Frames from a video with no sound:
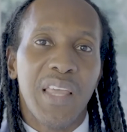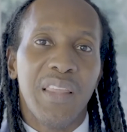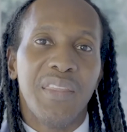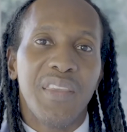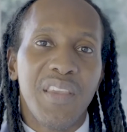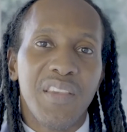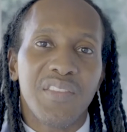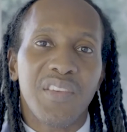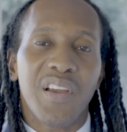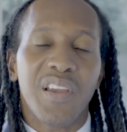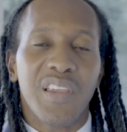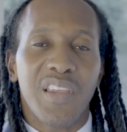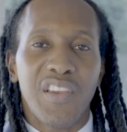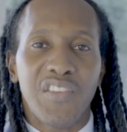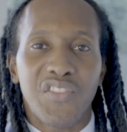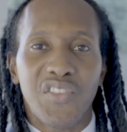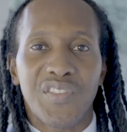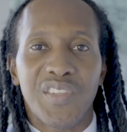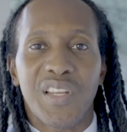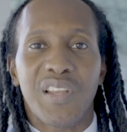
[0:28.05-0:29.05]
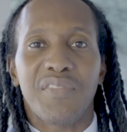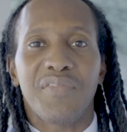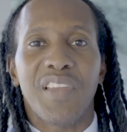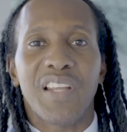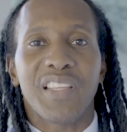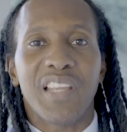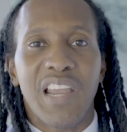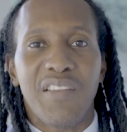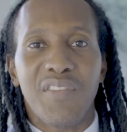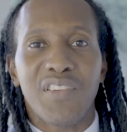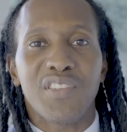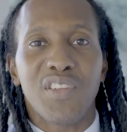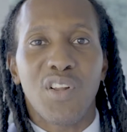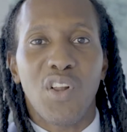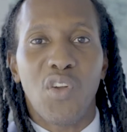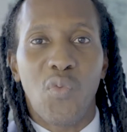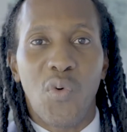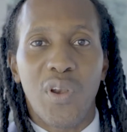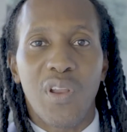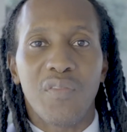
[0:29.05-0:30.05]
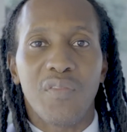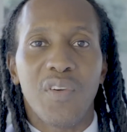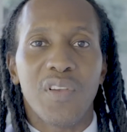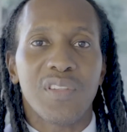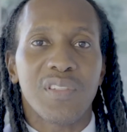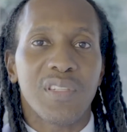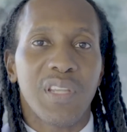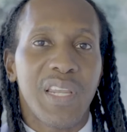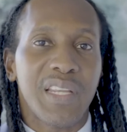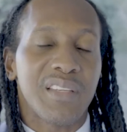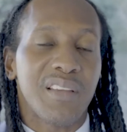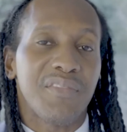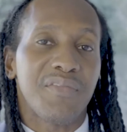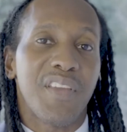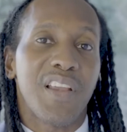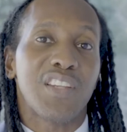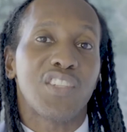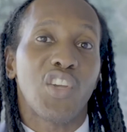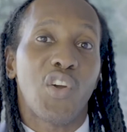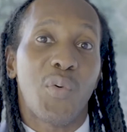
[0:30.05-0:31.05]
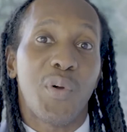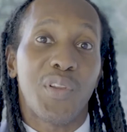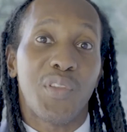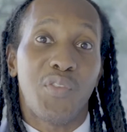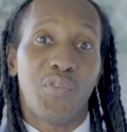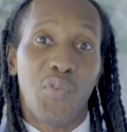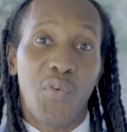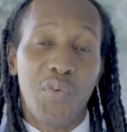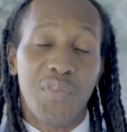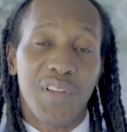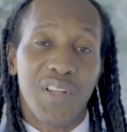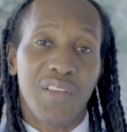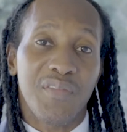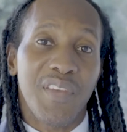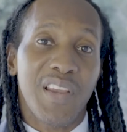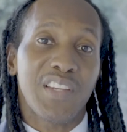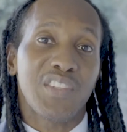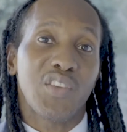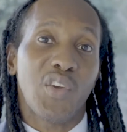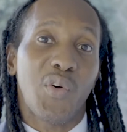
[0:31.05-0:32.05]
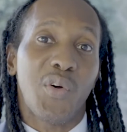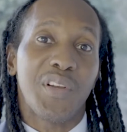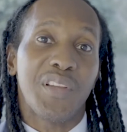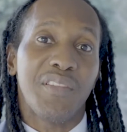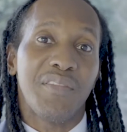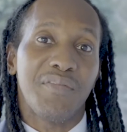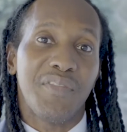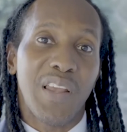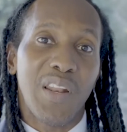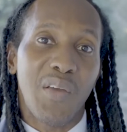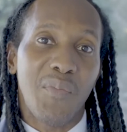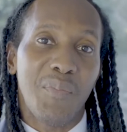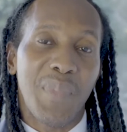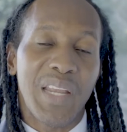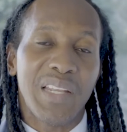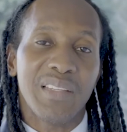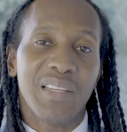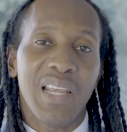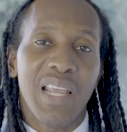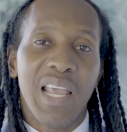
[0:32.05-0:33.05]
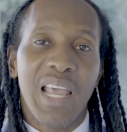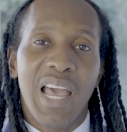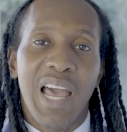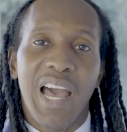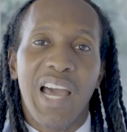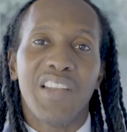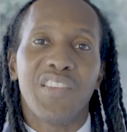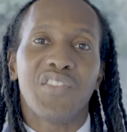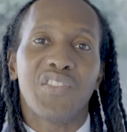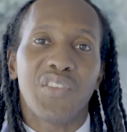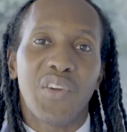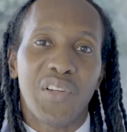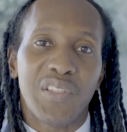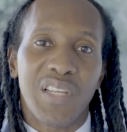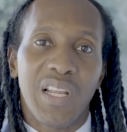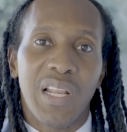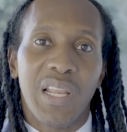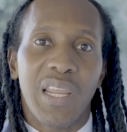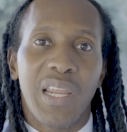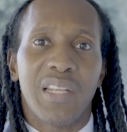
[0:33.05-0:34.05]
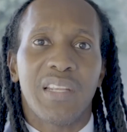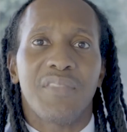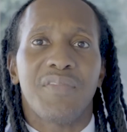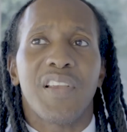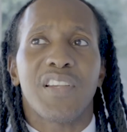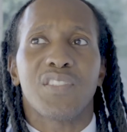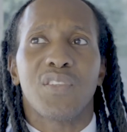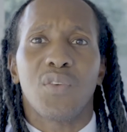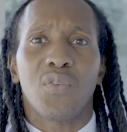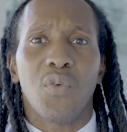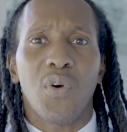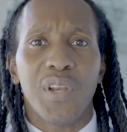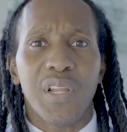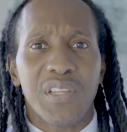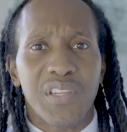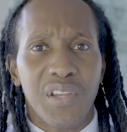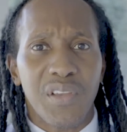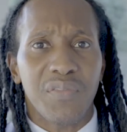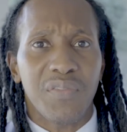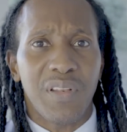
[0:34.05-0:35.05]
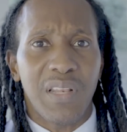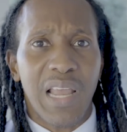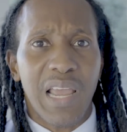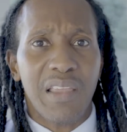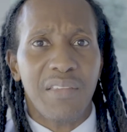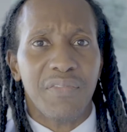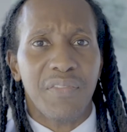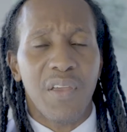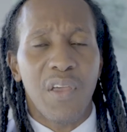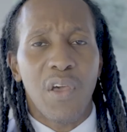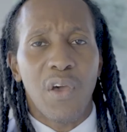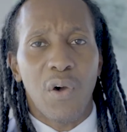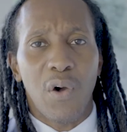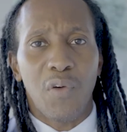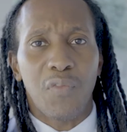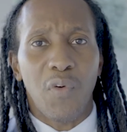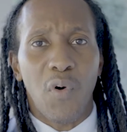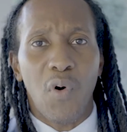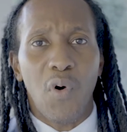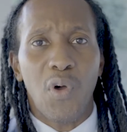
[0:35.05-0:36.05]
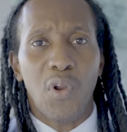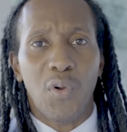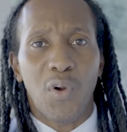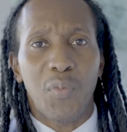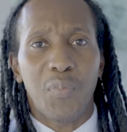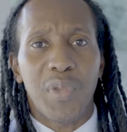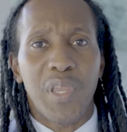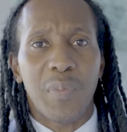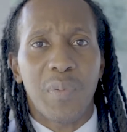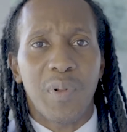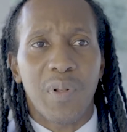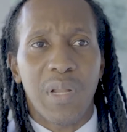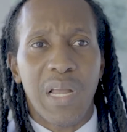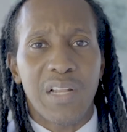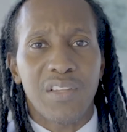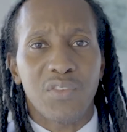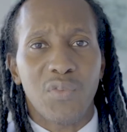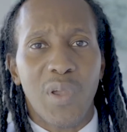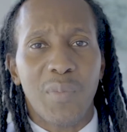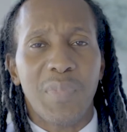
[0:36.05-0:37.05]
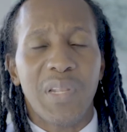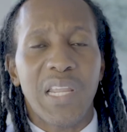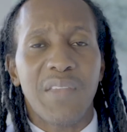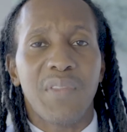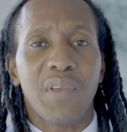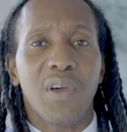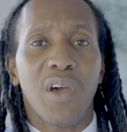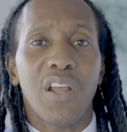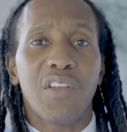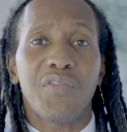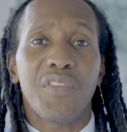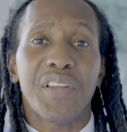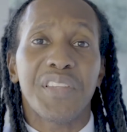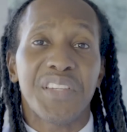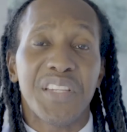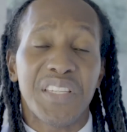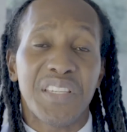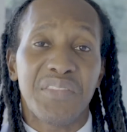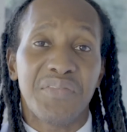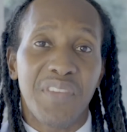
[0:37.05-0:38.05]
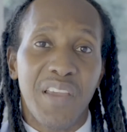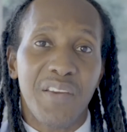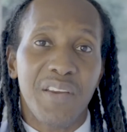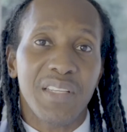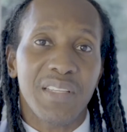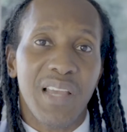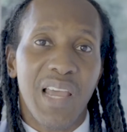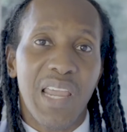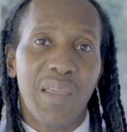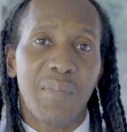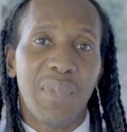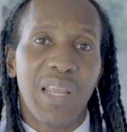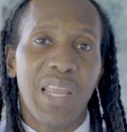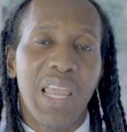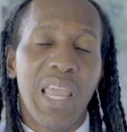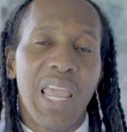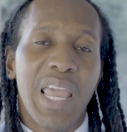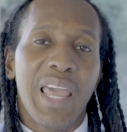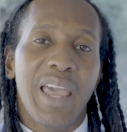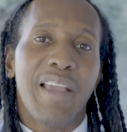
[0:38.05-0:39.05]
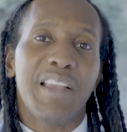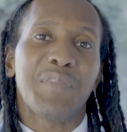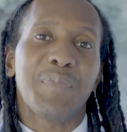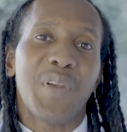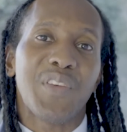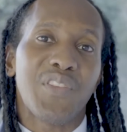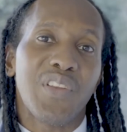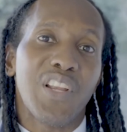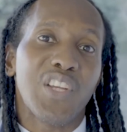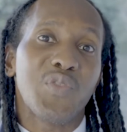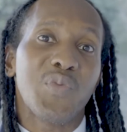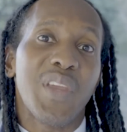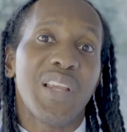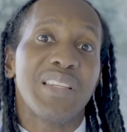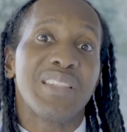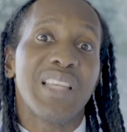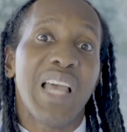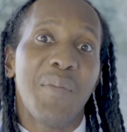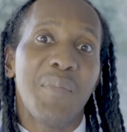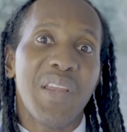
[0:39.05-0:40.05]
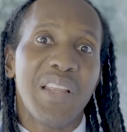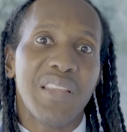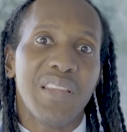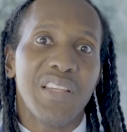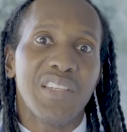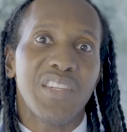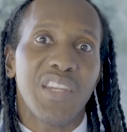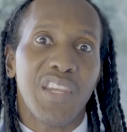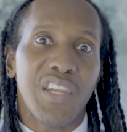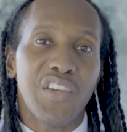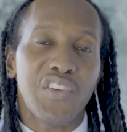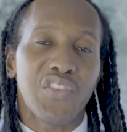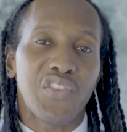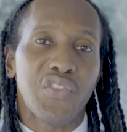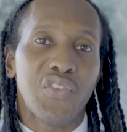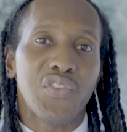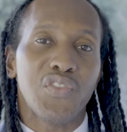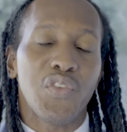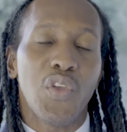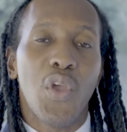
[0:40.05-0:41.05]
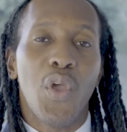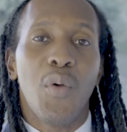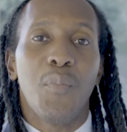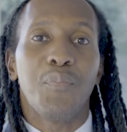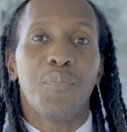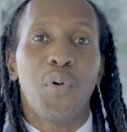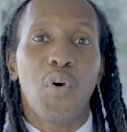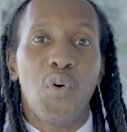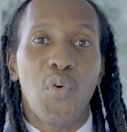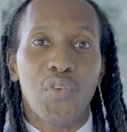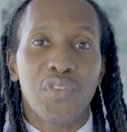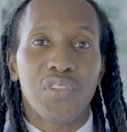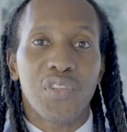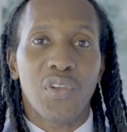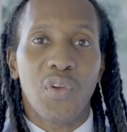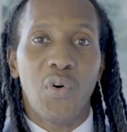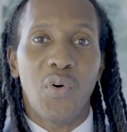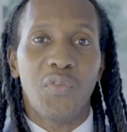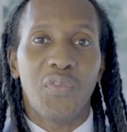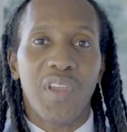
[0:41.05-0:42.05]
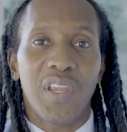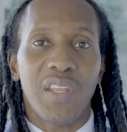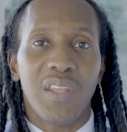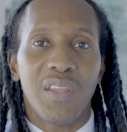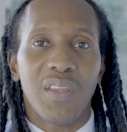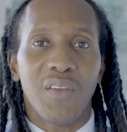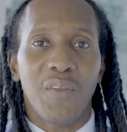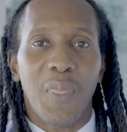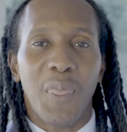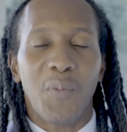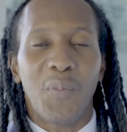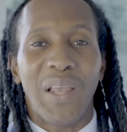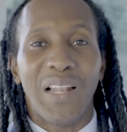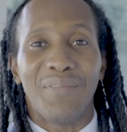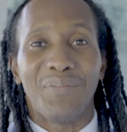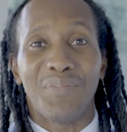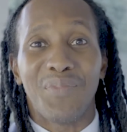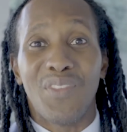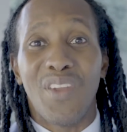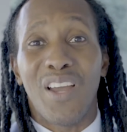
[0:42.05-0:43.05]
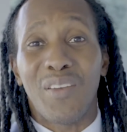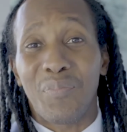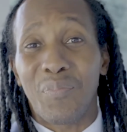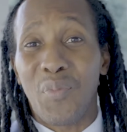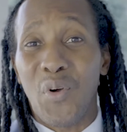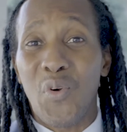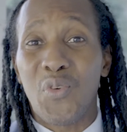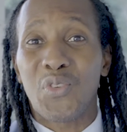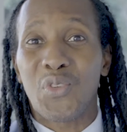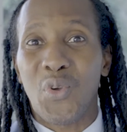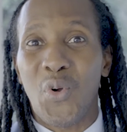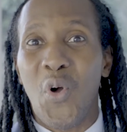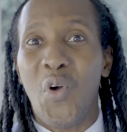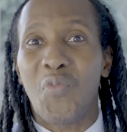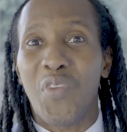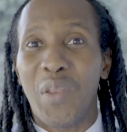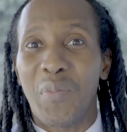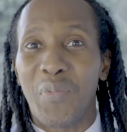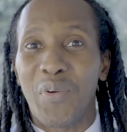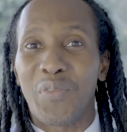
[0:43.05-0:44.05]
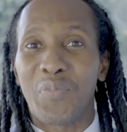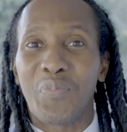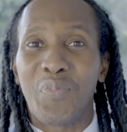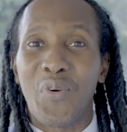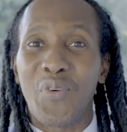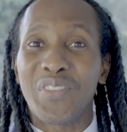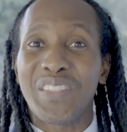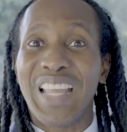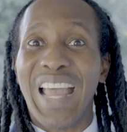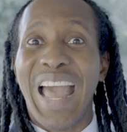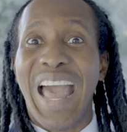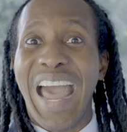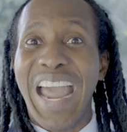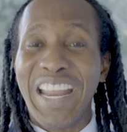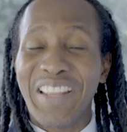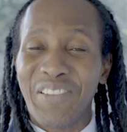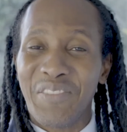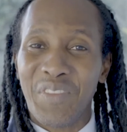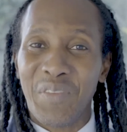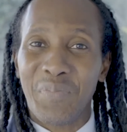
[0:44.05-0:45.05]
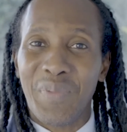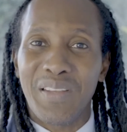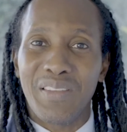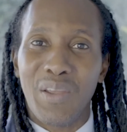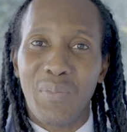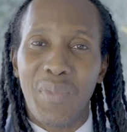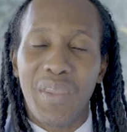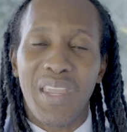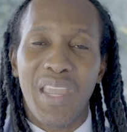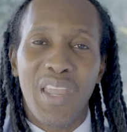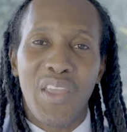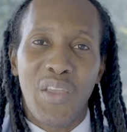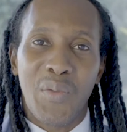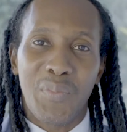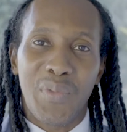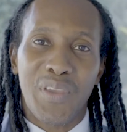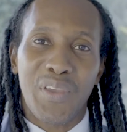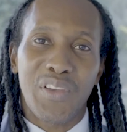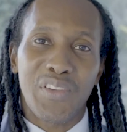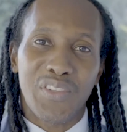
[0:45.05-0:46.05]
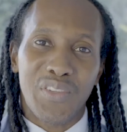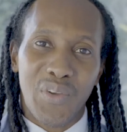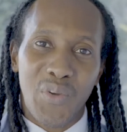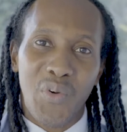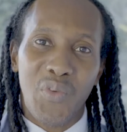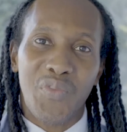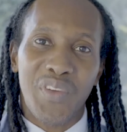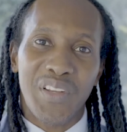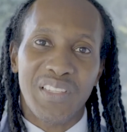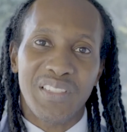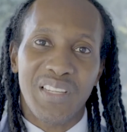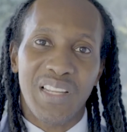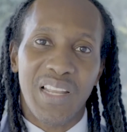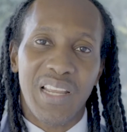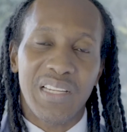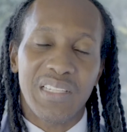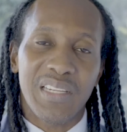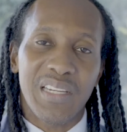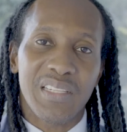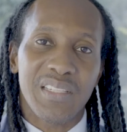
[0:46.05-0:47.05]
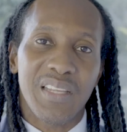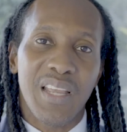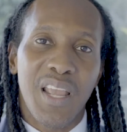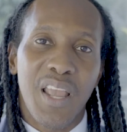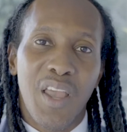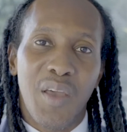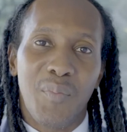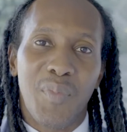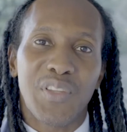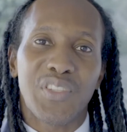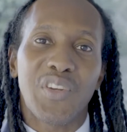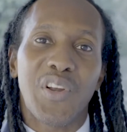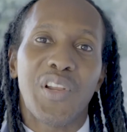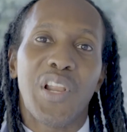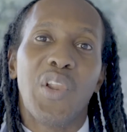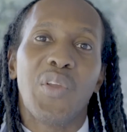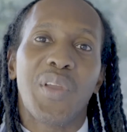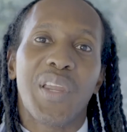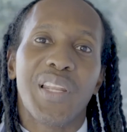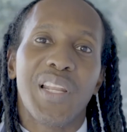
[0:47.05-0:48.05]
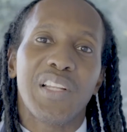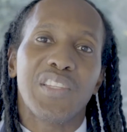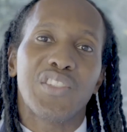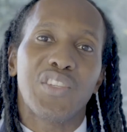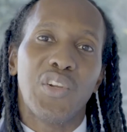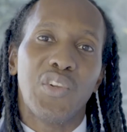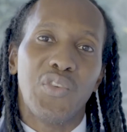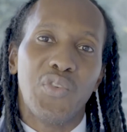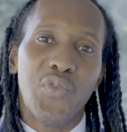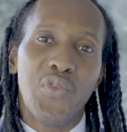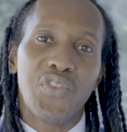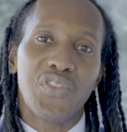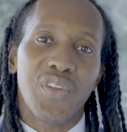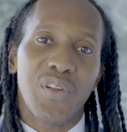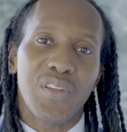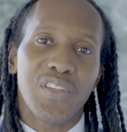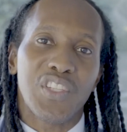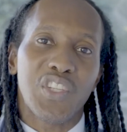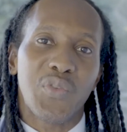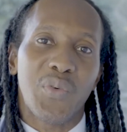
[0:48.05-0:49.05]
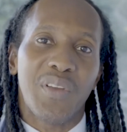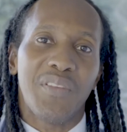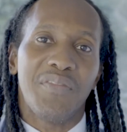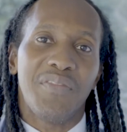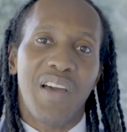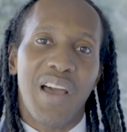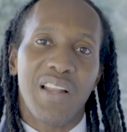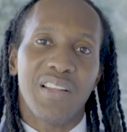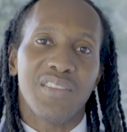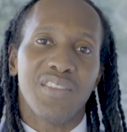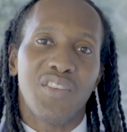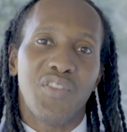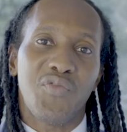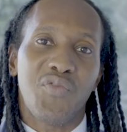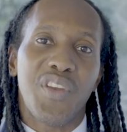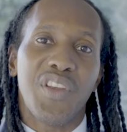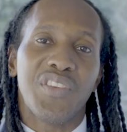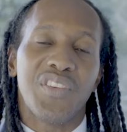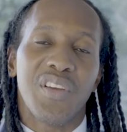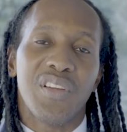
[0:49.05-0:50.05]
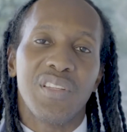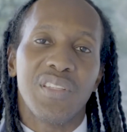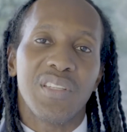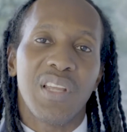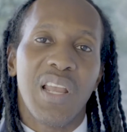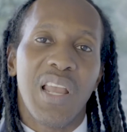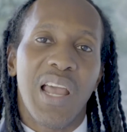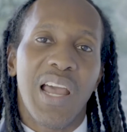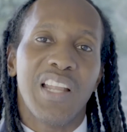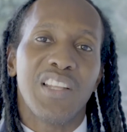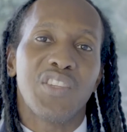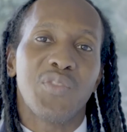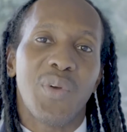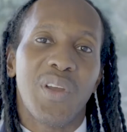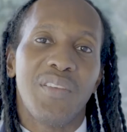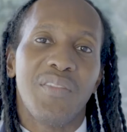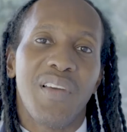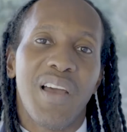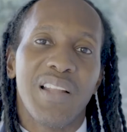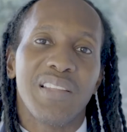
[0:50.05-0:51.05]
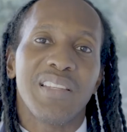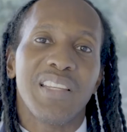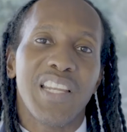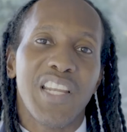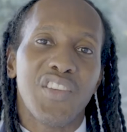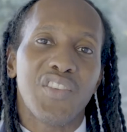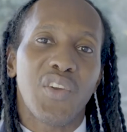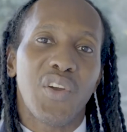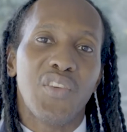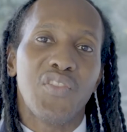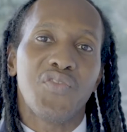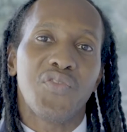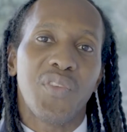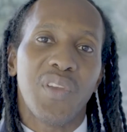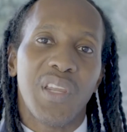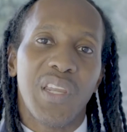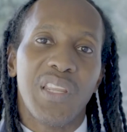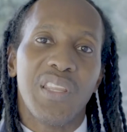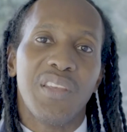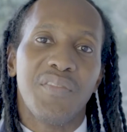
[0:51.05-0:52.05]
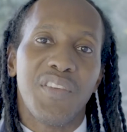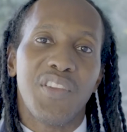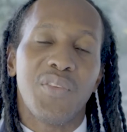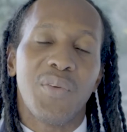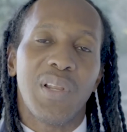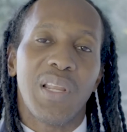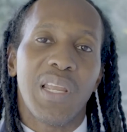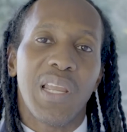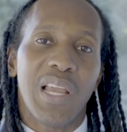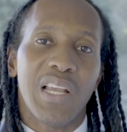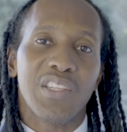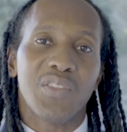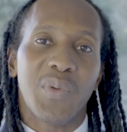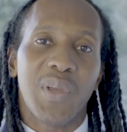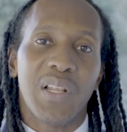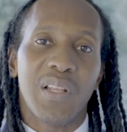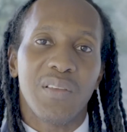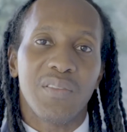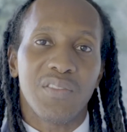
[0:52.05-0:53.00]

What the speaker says: These are issues that affect every single one of us. It affects our growth, it affects our development, and certainly it affects the quality of life of all our people. And so I believe the conference is very timely, especially as we examine these issues post-COVID, well, not post-COVID, but post the height of the pandemic, because COVID still exists, but certainly looking at solutions to advance the regions and to advance each country individually as well.